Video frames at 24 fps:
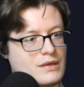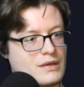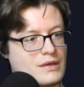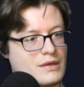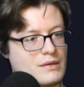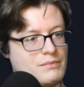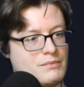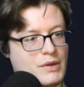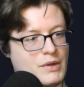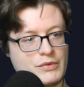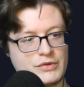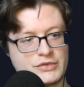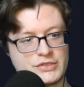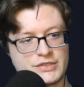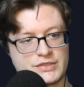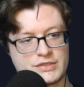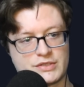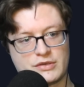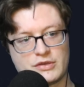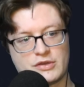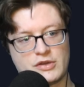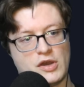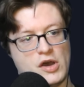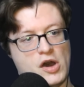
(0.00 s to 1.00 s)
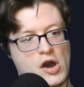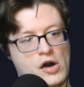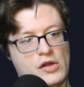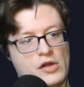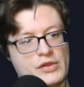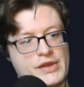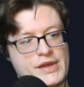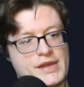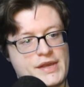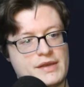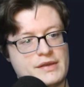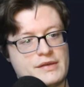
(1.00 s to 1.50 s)
But we're just
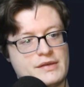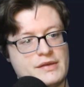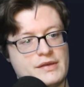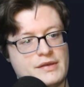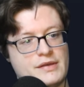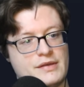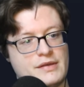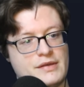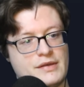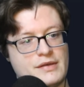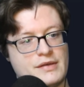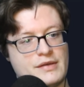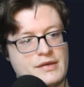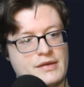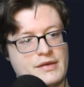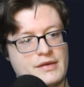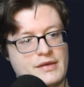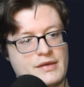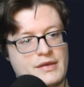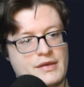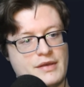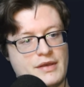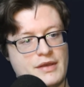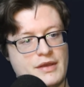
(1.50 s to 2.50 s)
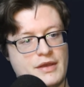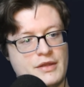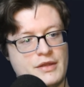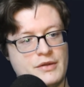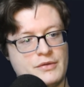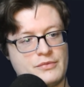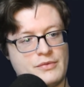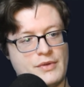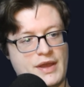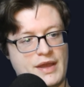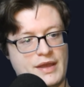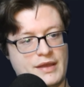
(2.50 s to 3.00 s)
calling an
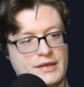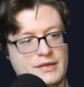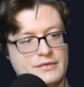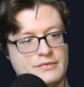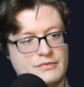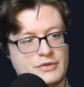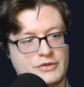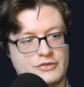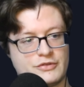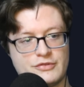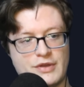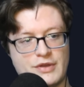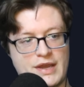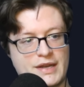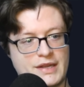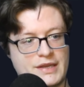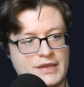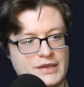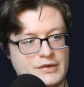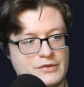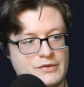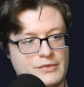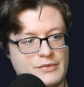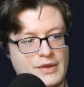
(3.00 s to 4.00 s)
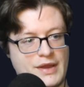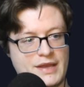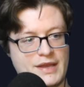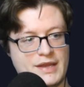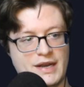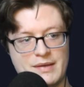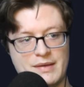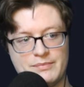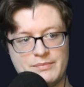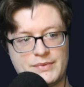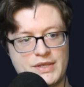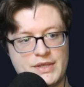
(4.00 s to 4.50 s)
array. We're creating an array, an
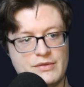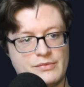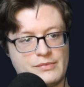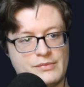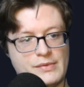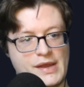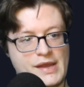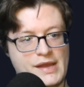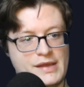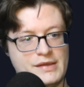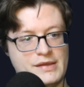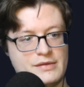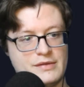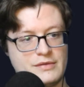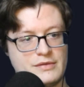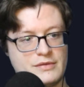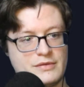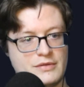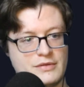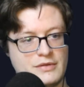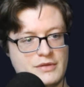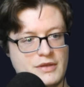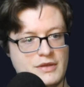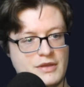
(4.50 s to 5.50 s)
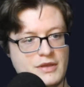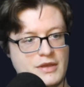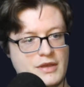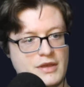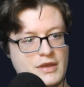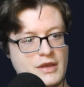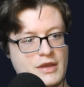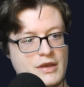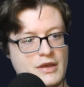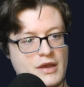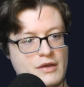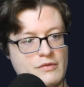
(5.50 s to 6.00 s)
empty array
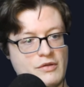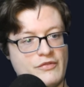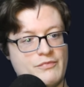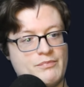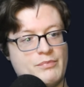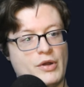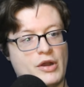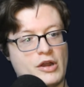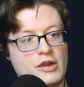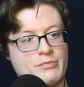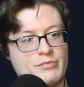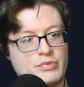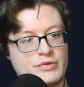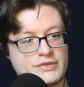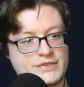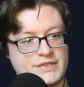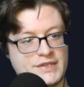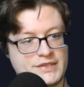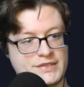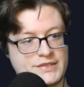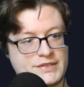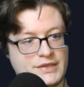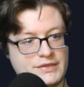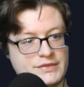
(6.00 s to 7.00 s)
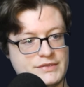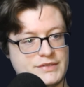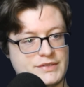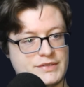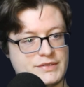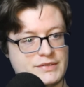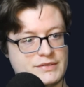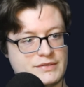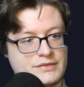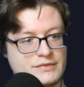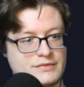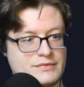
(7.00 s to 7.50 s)
with bar
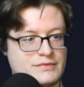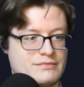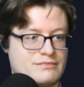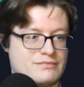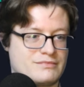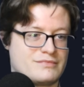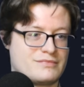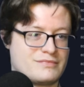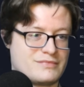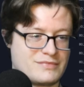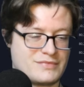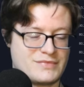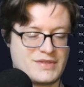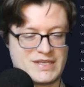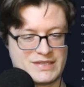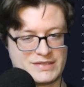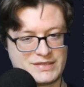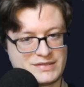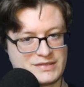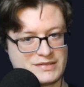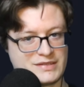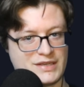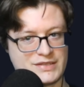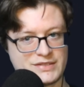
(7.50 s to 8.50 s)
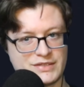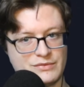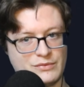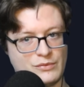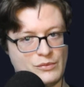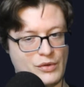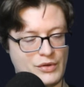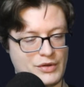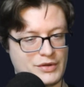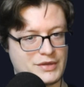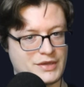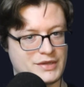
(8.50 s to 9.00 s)
persistence. This doesn't
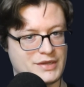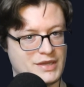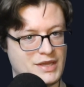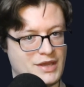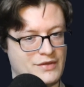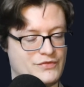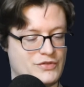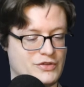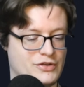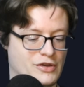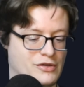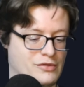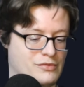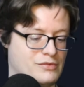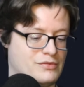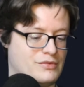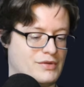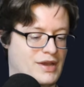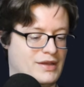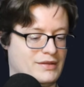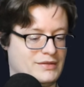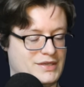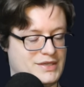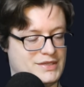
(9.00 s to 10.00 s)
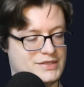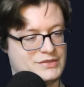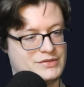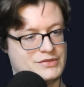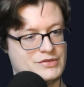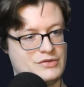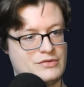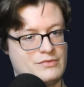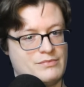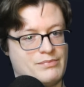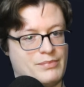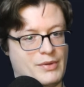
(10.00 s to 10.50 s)
work if you don't at least
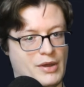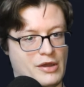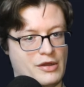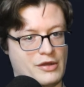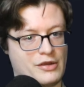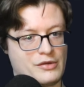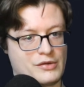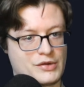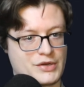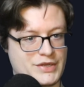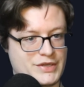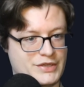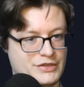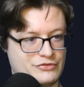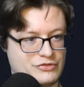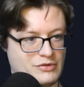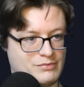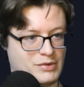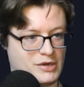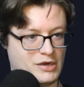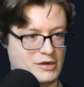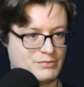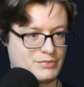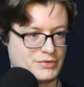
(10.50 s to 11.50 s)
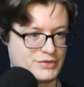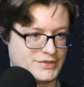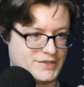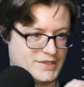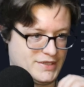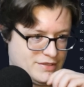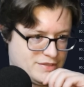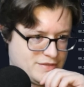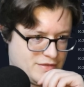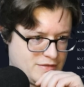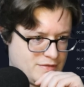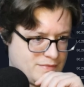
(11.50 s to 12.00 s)
do bar or intra-bar
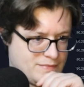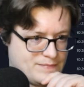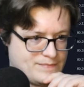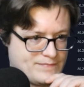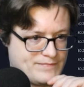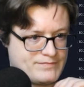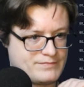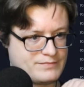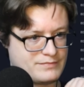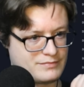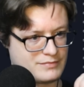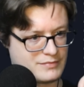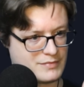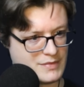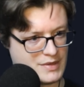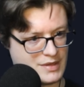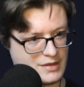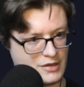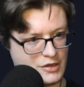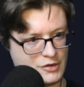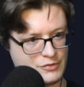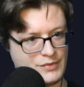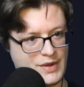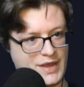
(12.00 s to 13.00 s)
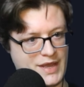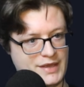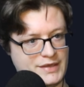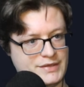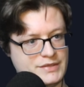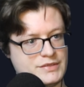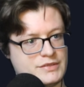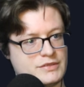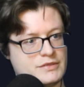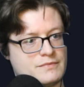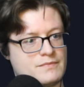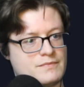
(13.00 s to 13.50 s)
persistent arrays.